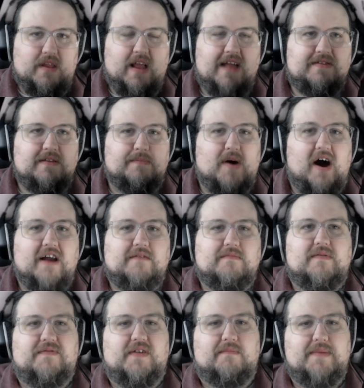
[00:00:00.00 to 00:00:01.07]
at the bottom
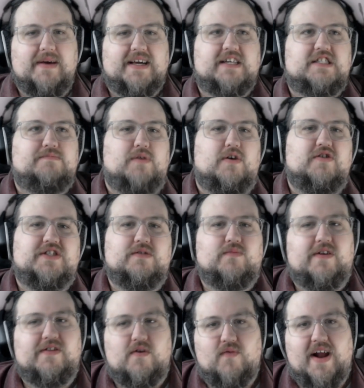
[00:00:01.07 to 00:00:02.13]
of the big explosion where
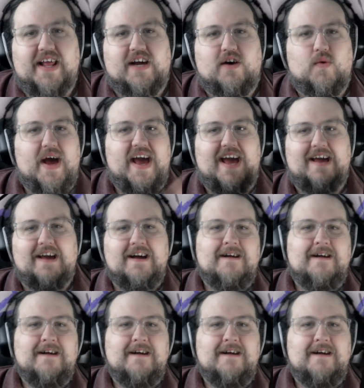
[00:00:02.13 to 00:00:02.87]
they're running away,